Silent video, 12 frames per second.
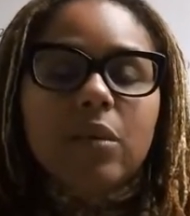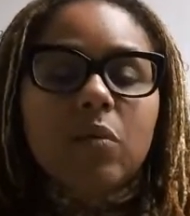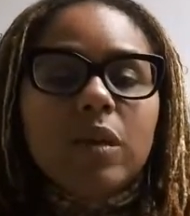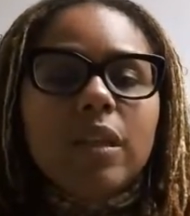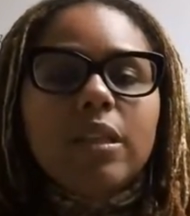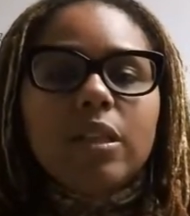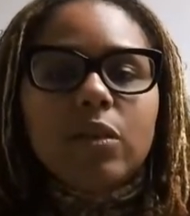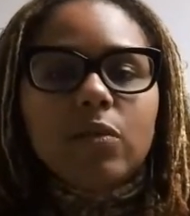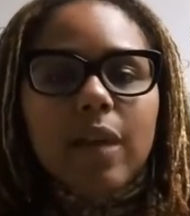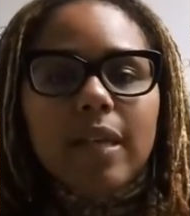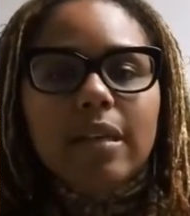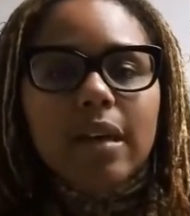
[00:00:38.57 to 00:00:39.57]
to really just
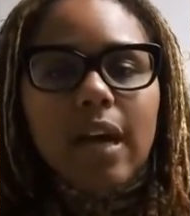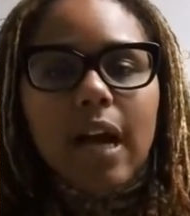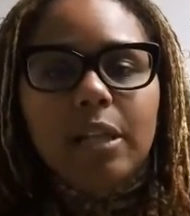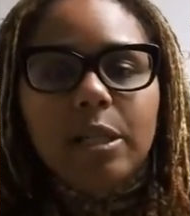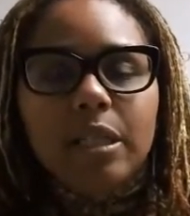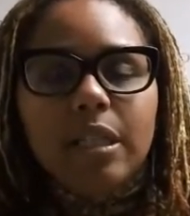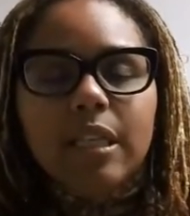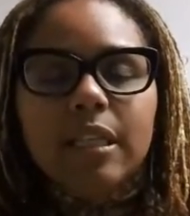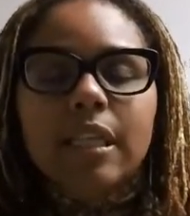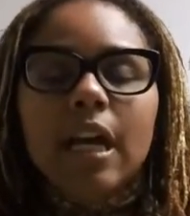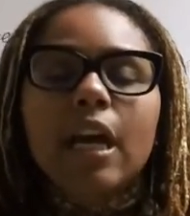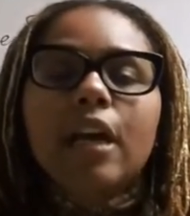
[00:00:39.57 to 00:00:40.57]
raise our consciousness